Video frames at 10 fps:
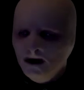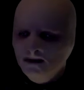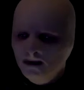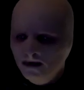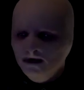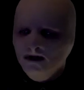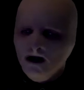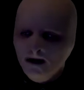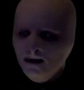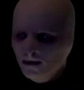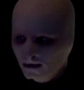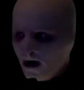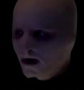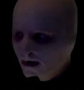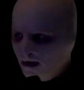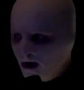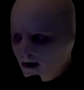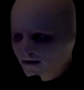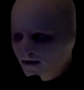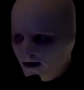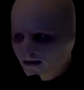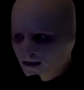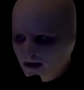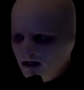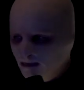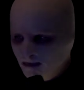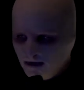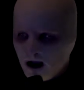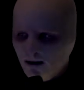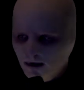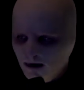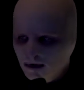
My split personality went rogue long before I even realized what was happening.